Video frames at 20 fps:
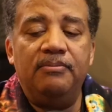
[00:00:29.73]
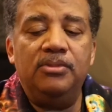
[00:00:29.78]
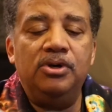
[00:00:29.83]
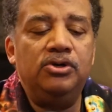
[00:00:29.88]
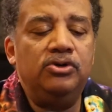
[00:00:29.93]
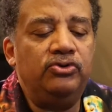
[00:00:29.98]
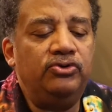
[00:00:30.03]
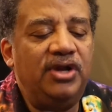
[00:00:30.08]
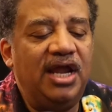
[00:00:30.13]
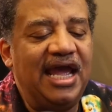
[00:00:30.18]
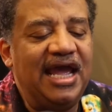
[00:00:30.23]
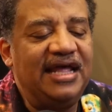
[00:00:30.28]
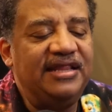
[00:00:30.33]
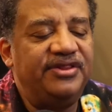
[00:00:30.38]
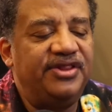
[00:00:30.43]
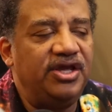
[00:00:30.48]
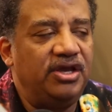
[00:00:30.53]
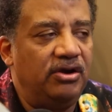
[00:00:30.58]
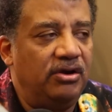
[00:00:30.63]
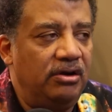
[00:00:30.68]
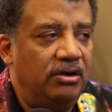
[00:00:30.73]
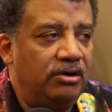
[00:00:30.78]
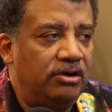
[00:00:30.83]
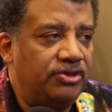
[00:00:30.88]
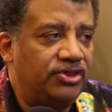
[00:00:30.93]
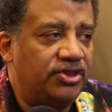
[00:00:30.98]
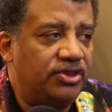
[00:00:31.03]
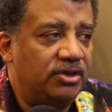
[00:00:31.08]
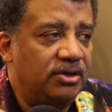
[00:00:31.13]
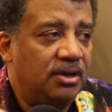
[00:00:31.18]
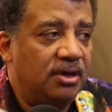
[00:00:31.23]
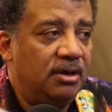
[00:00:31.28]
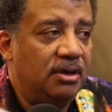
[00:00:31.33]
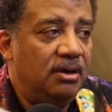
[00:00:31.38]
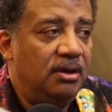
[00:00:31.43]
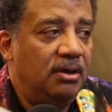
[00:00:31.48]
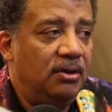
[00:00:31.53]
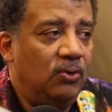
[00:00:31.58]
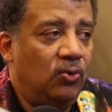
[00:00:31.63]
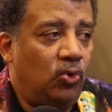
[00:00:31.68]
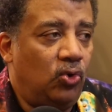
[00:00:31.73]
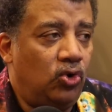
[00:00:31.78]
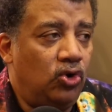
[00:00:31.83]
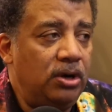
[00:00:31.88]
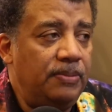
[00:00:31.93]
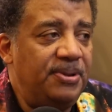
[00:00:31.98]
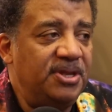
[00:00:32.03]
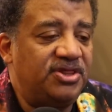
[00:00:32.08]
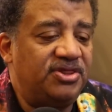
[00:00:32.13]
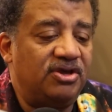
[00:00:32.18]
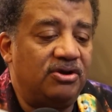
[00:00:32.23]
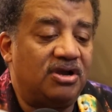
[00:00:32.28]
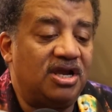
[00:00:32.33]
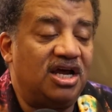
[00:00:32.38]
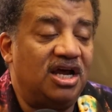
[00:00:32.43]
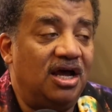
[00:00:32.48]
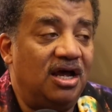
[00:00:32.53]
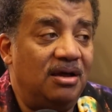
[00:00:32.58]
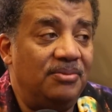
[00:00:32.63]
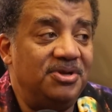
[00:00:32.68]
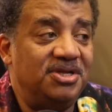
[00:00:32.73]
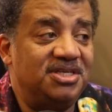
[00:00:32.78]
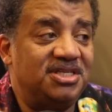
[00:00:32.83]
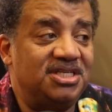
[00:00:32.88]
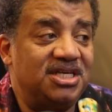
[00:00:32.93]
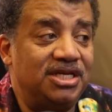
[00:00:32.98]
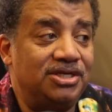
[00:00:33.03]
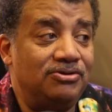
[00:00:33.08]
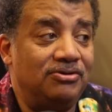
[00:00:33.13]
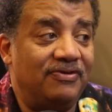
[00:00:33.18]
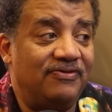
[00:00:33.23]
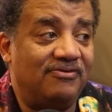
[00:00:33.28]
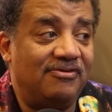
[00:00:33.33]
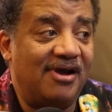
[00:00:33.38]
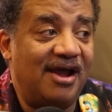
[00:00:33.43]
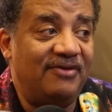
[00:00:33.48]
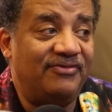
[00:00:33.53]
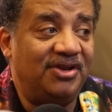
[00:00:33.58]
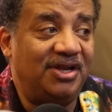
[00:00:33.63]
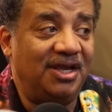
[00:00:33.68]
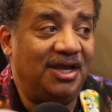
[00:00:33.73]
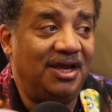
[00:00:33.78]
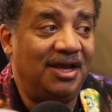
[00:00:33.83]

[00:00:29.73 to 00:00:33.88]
moon and the Earth orbit their common center of gravity.